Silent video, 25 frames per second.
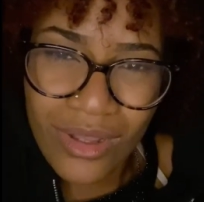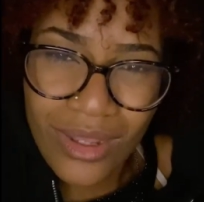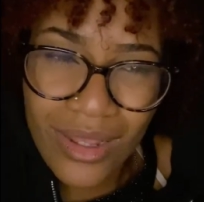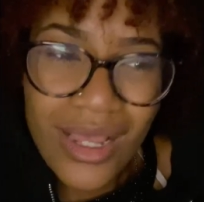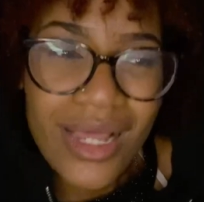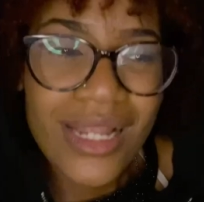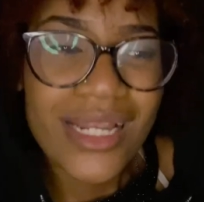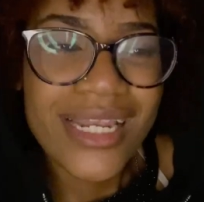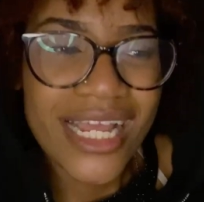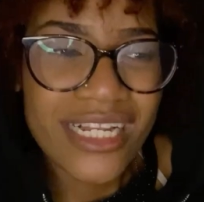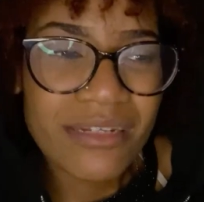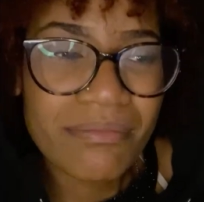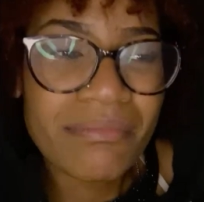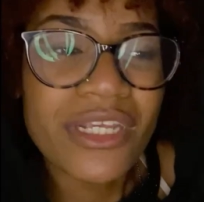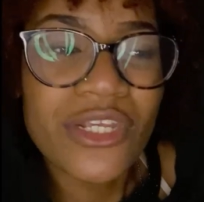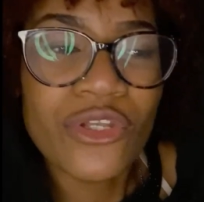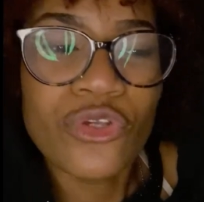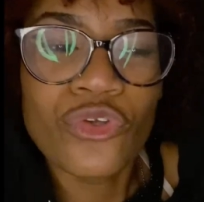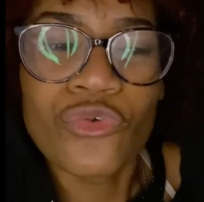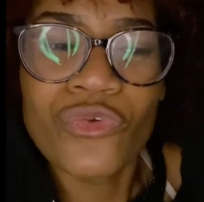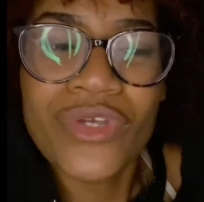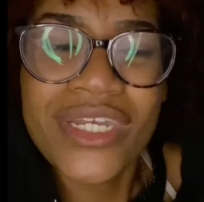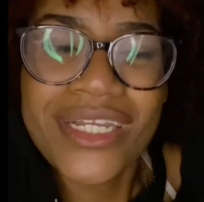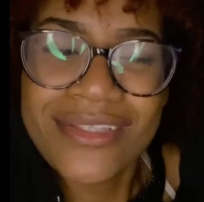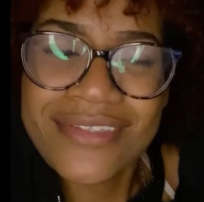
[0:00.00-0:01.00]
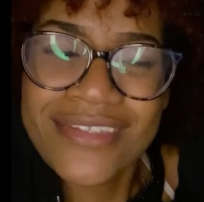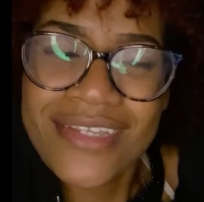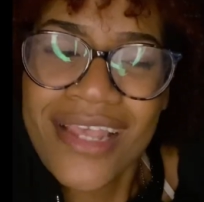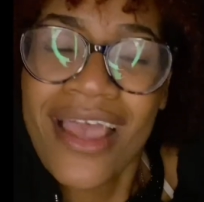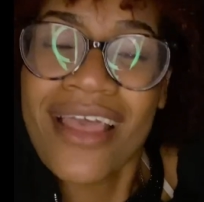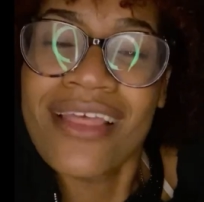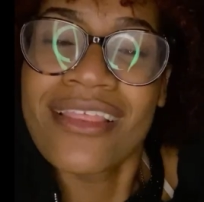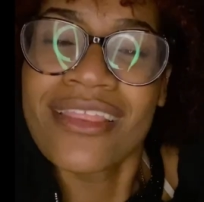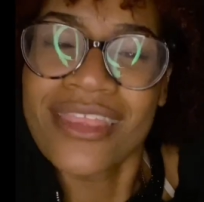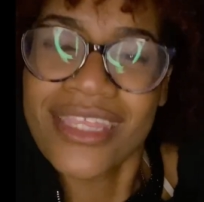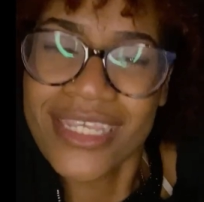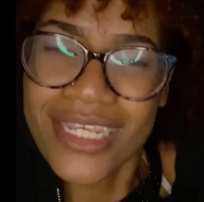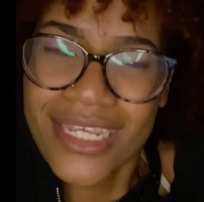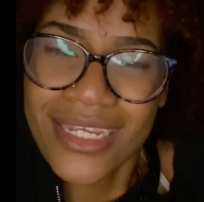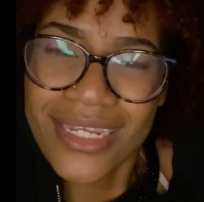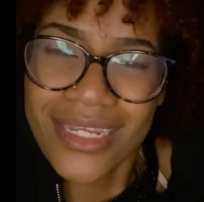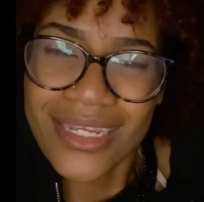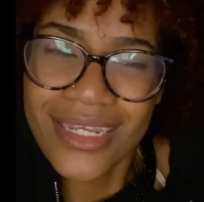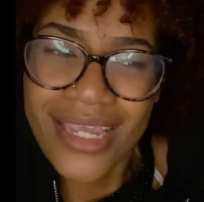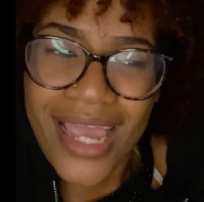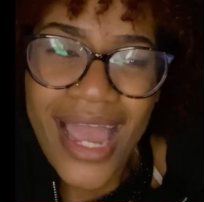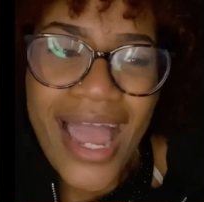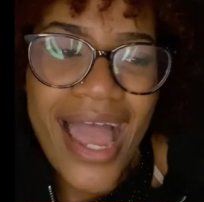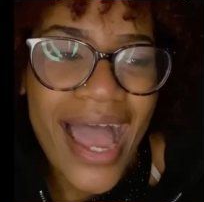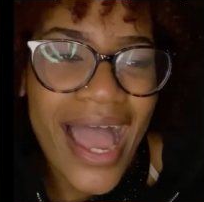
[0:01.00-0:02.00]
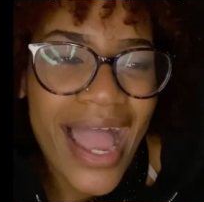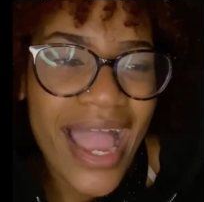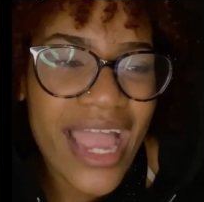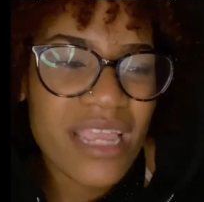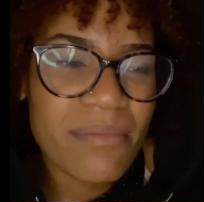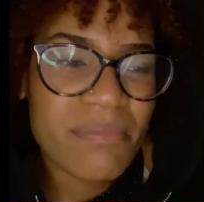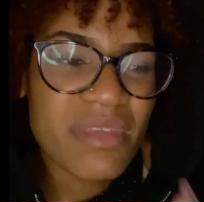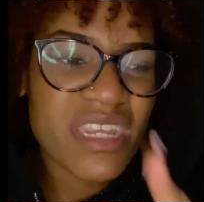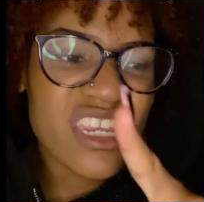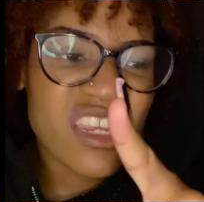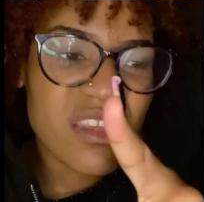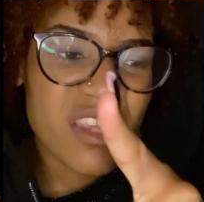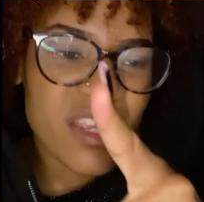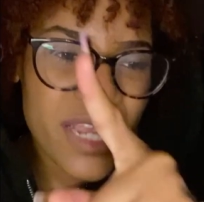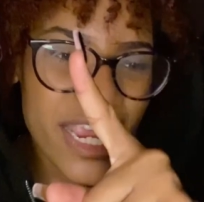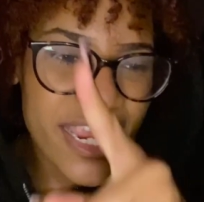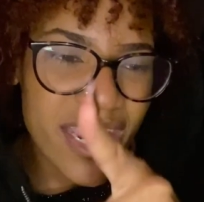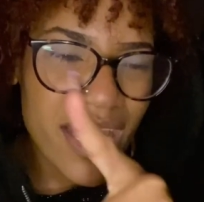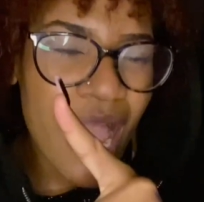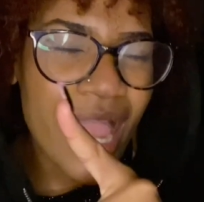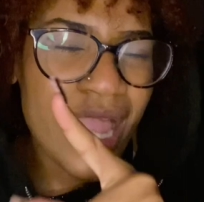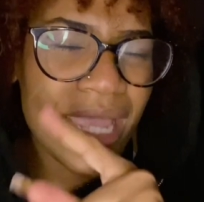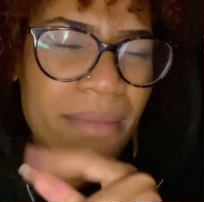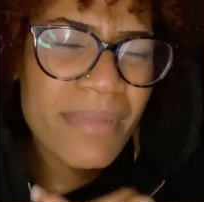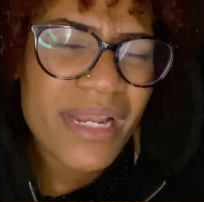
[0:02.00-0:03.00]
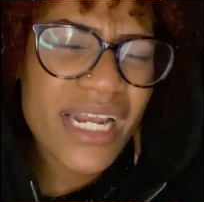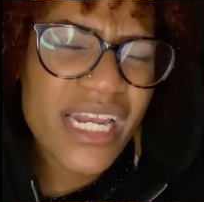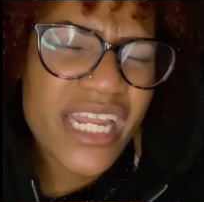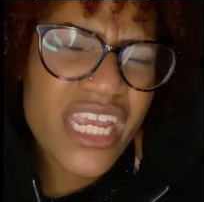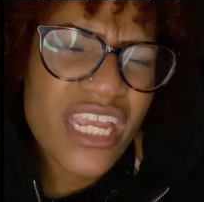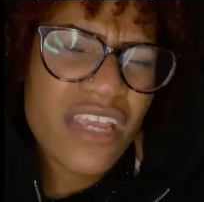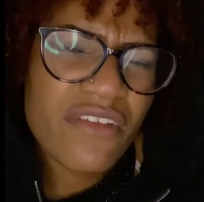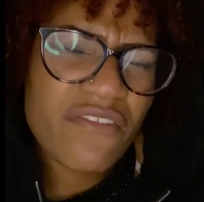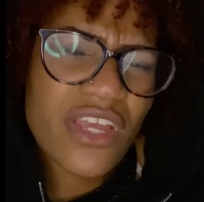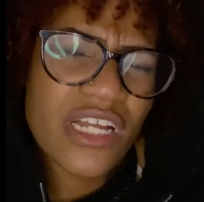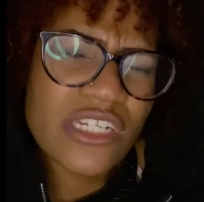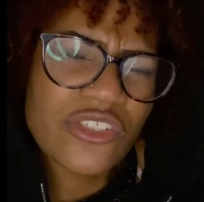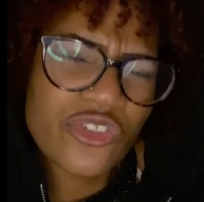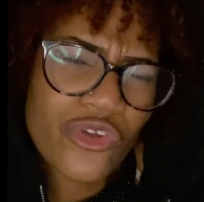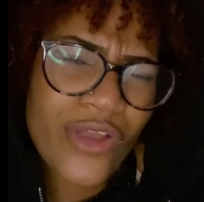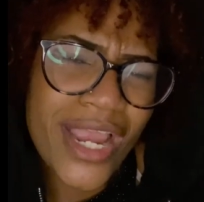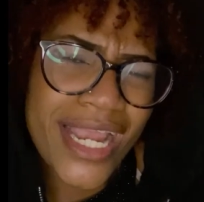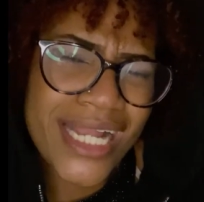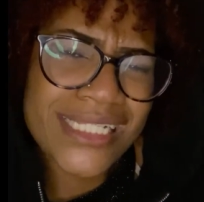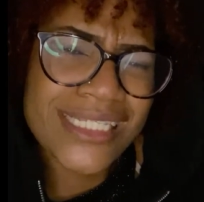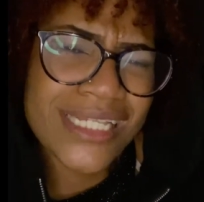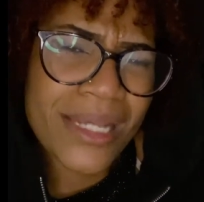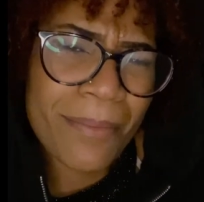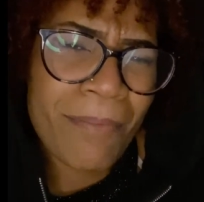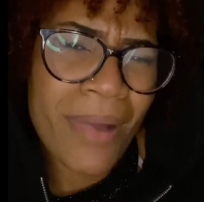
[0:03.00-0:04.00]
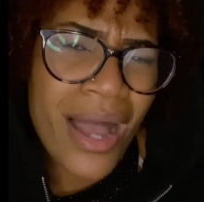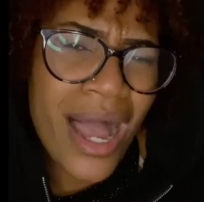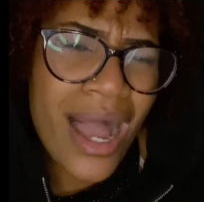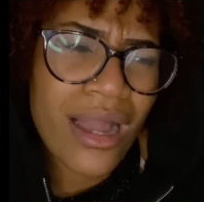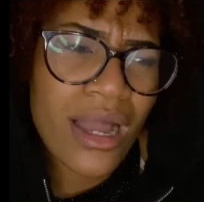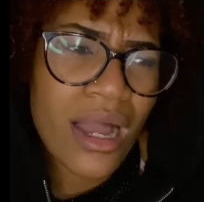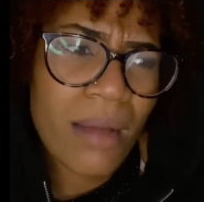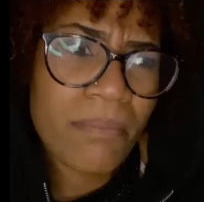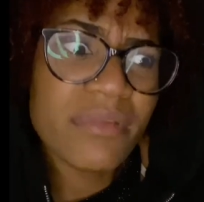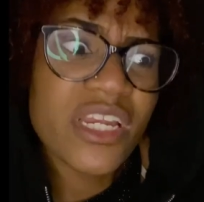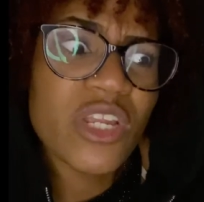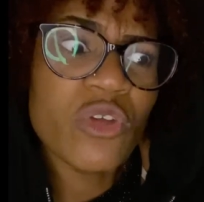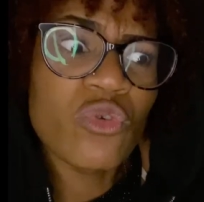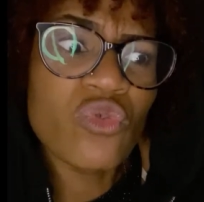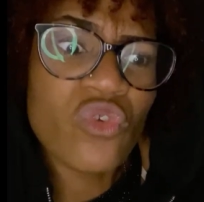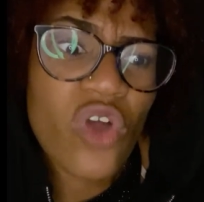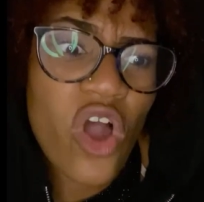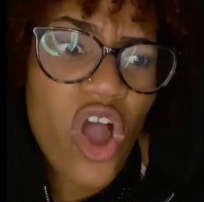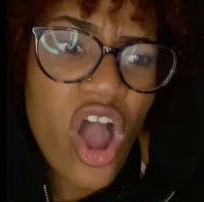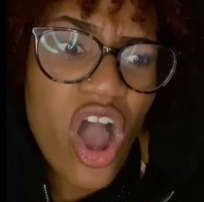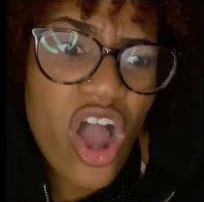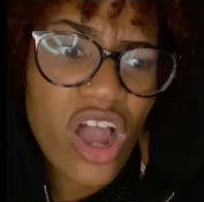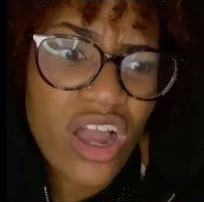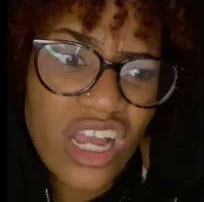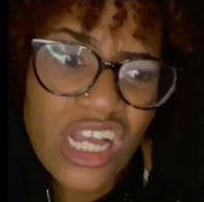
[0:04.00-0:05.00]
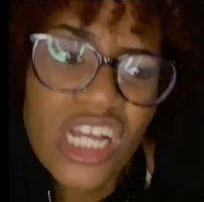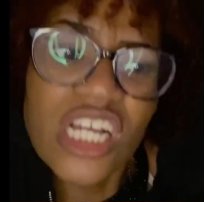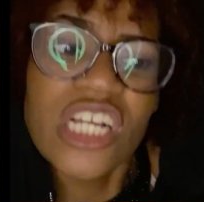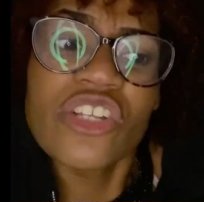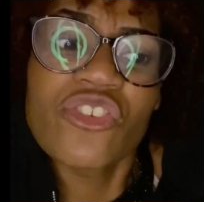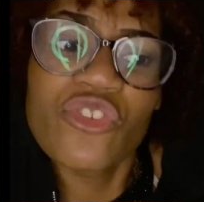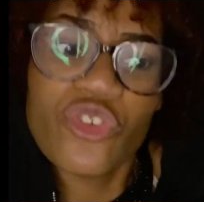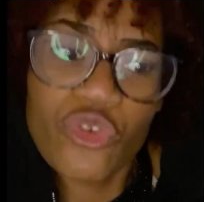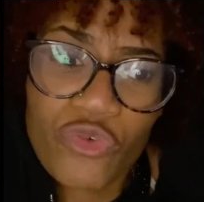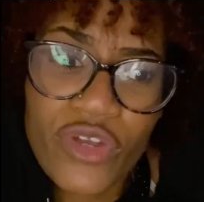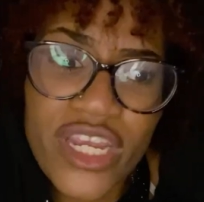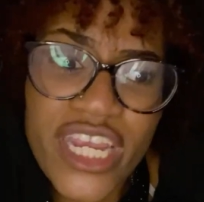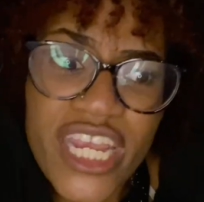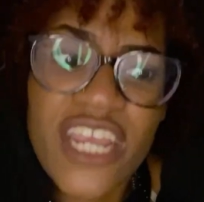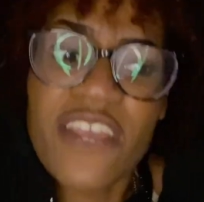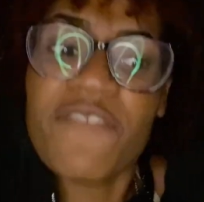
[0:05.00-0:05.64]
Let me greet thee. I believe you're trying to bark up the wrong tree,